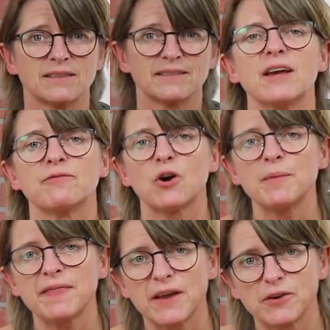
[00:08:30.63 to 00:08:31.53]
The
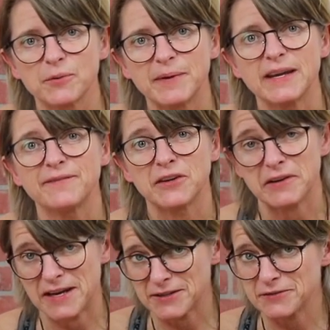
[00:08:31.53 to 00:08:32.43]
aromatherapy, if you're
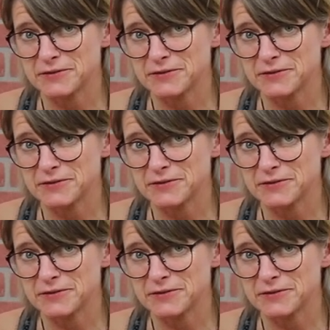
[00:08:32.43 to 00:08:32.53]
into